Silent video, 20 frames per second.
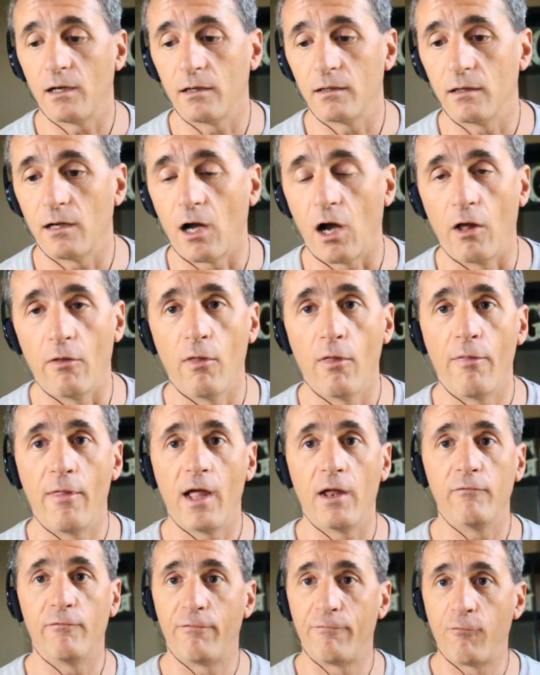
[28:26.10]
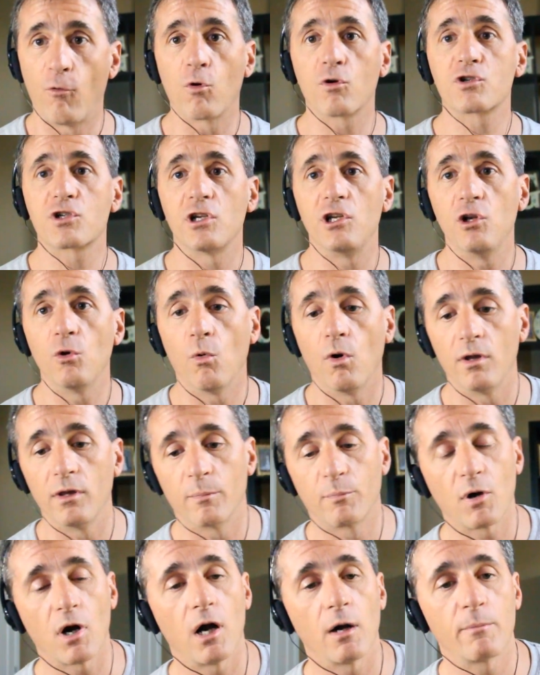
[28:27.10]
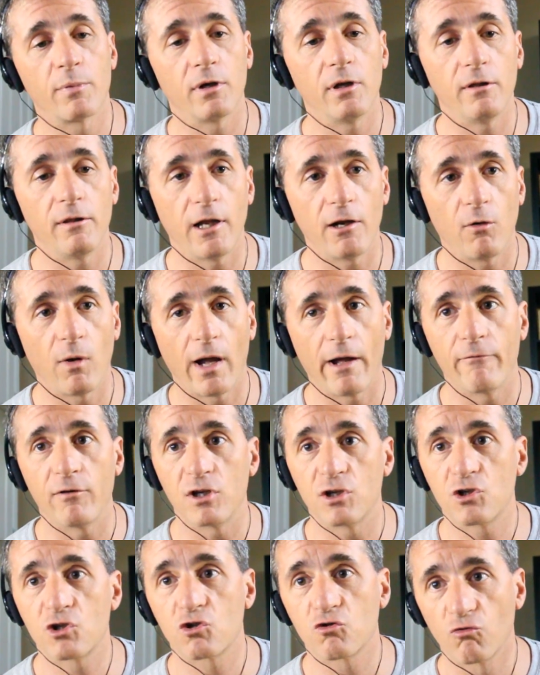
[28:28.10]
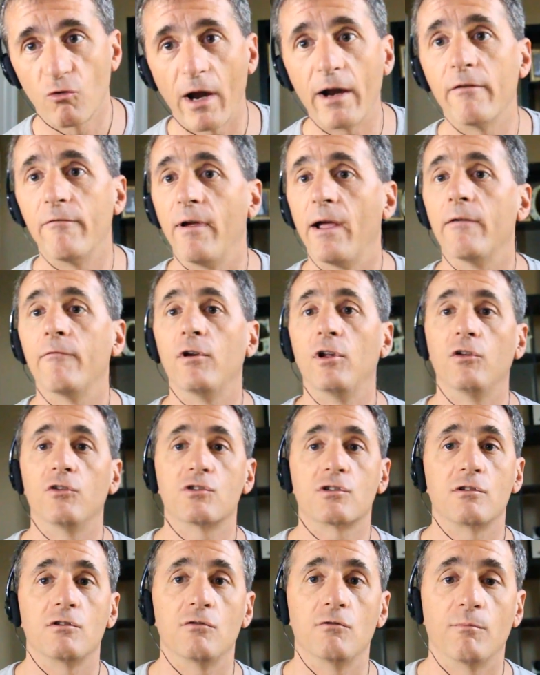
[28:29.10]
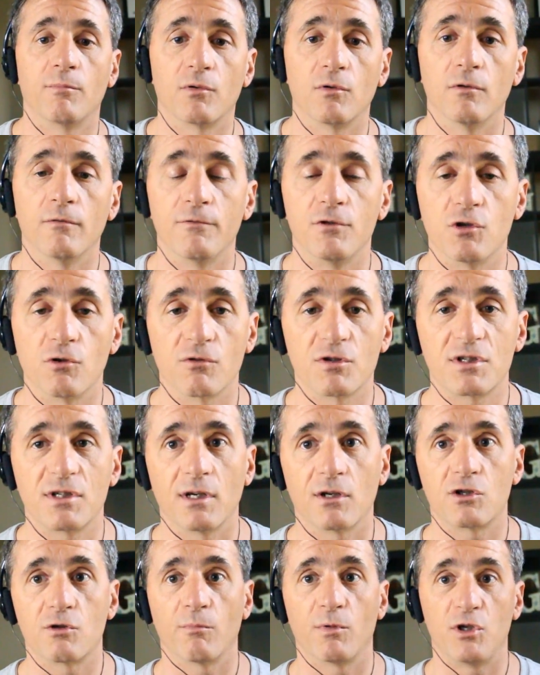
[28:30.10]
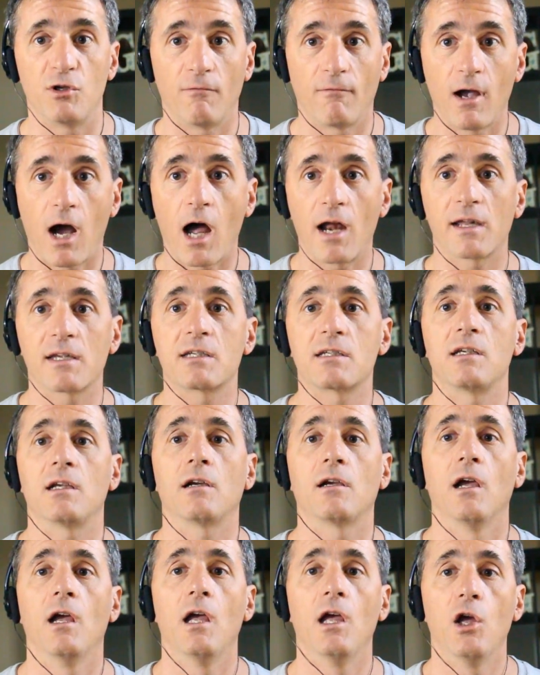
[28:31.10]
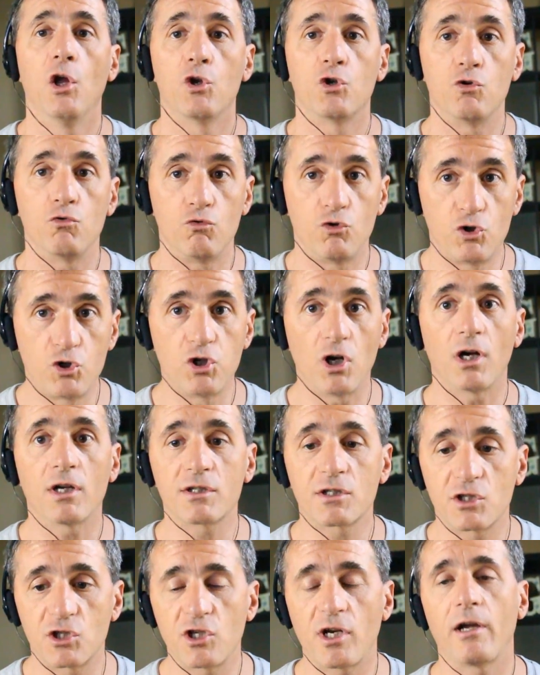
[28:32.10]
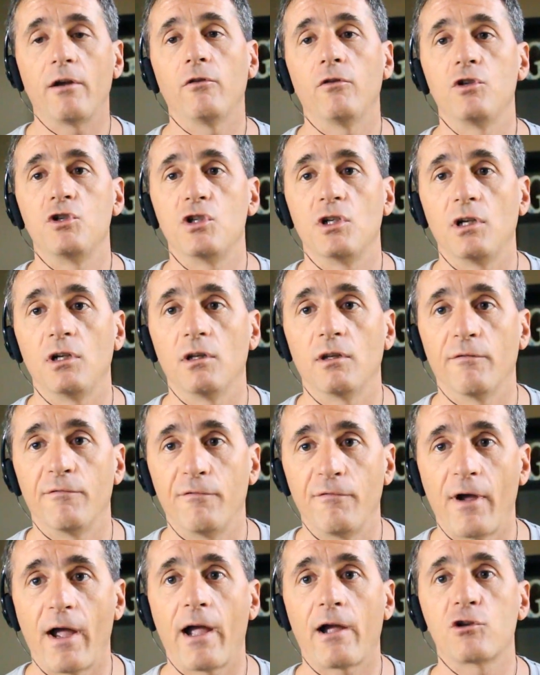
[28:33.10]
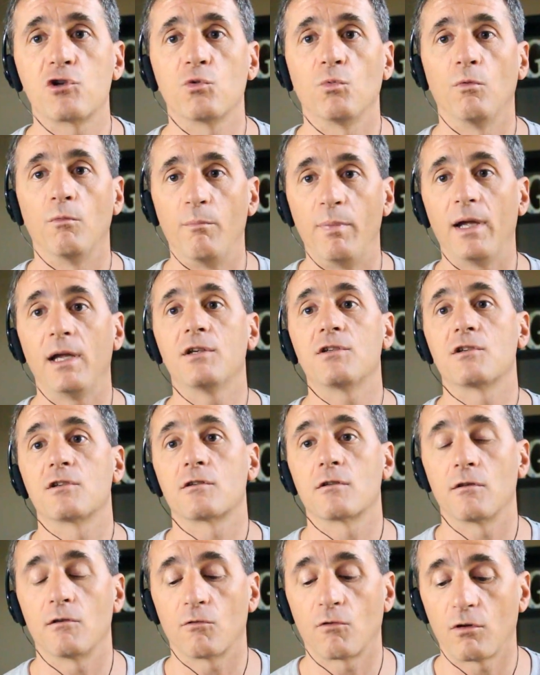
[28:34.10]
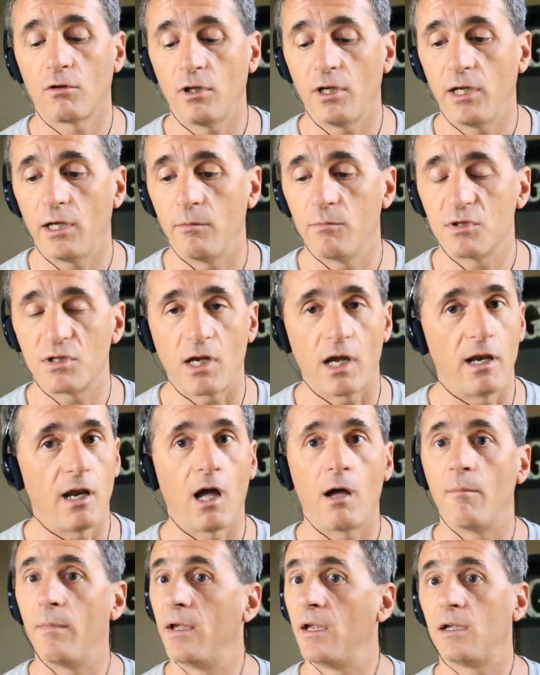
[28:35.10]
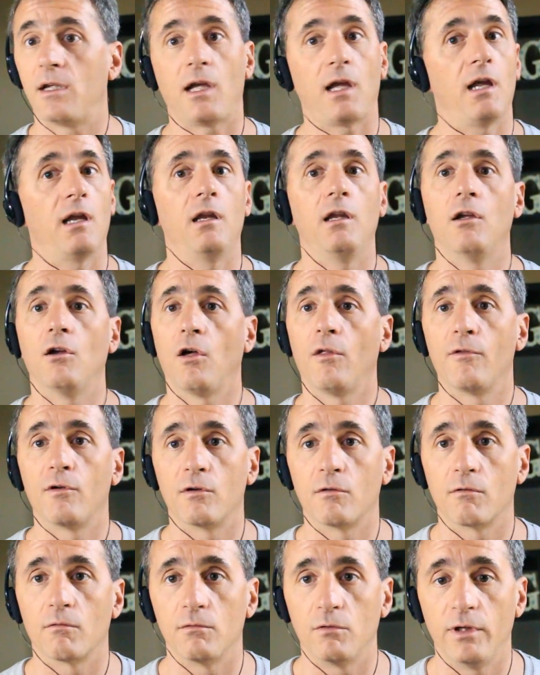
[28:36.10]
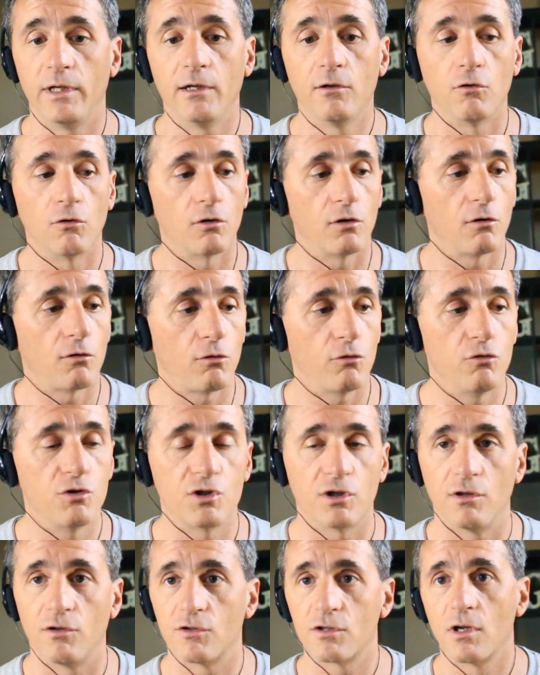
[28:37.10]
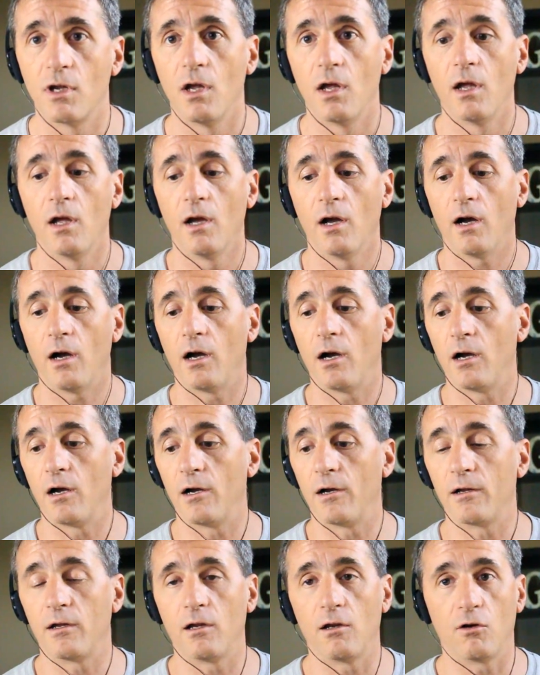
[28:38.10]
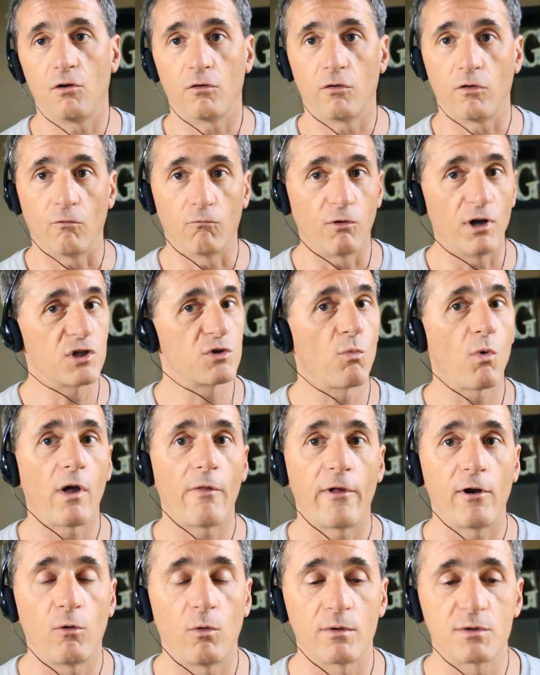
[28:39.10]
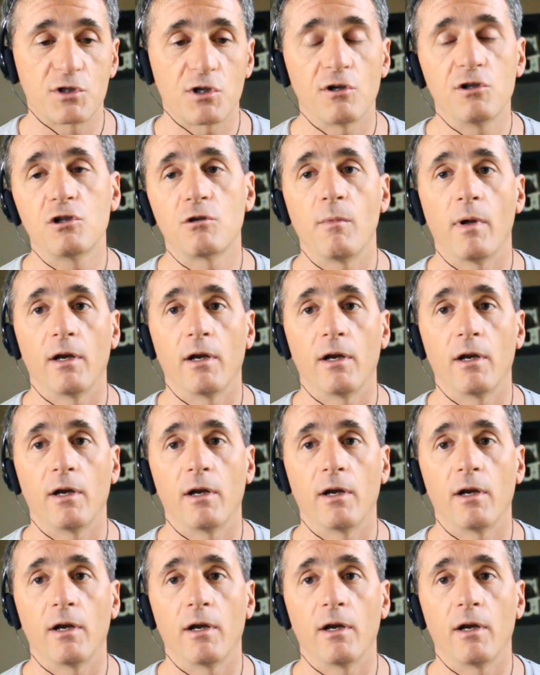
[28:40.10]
other than forcing you on the property, they don't have a shred of evidence to prove jurisdiction. But you've got to stick to just challenging the factual basis of their claims and not make any other legal conclusions. The reason why they don't have subject matter